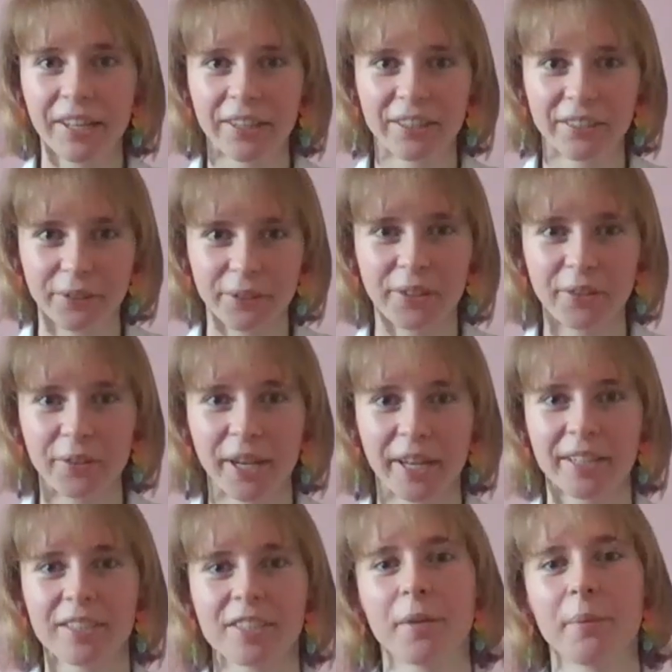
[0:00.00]
take a good look
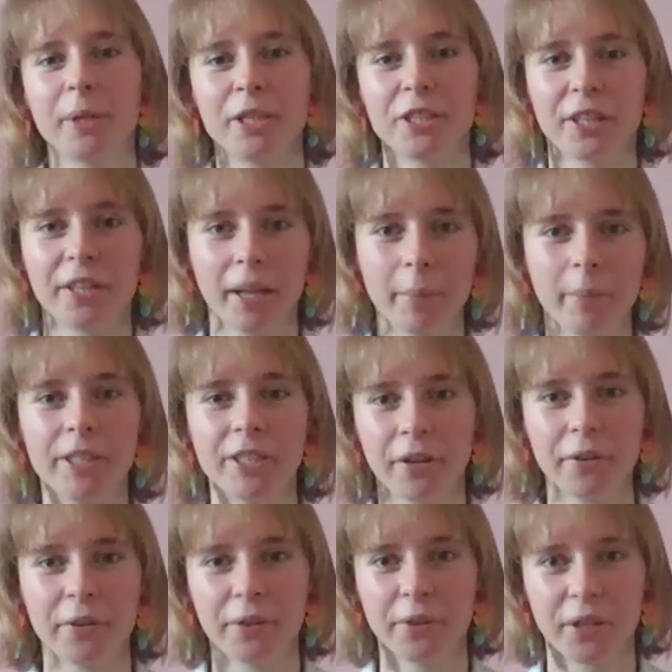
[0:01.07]
at this image and let me
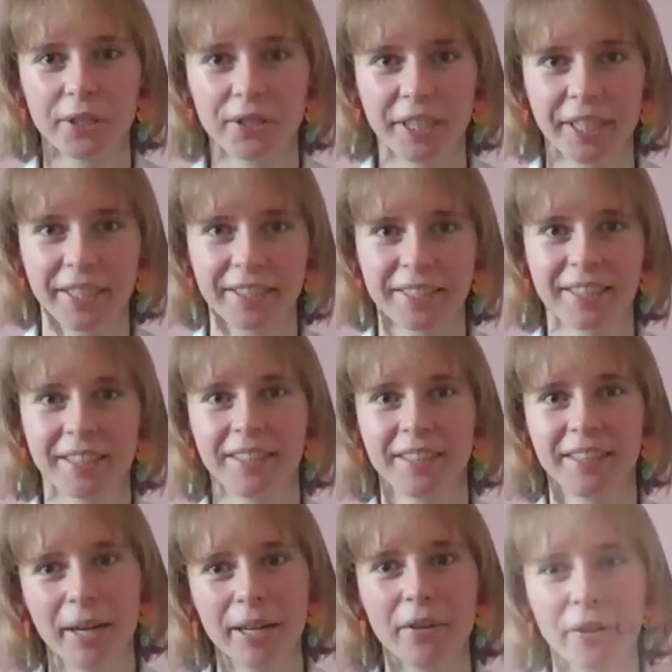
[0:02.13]
tell you the context.
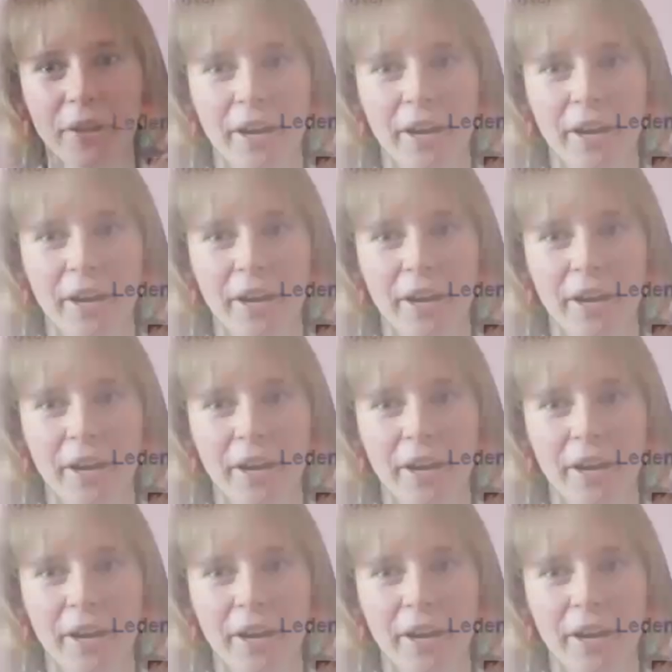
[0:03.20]
Back